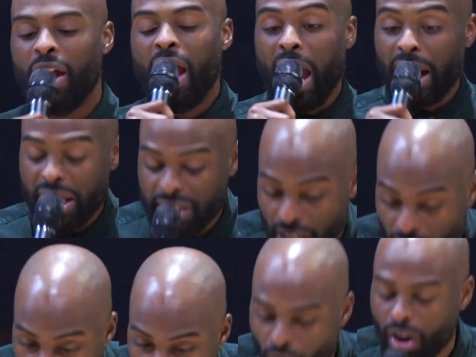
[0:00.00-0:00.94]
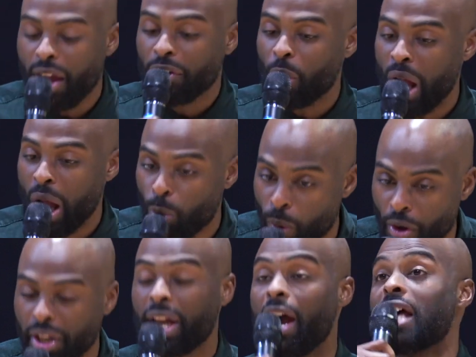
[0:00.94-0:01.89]
And I said, Lord, do I want
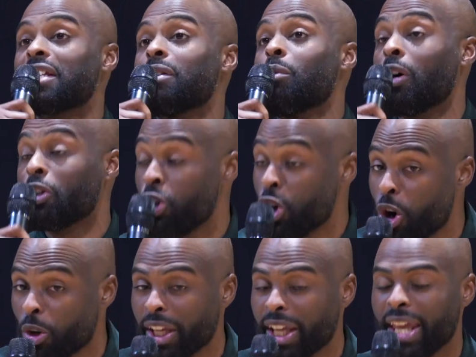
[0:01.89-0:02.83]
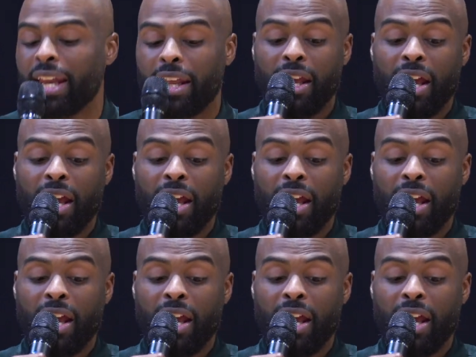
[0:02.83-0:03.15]
it? God said, well, you're going to get it.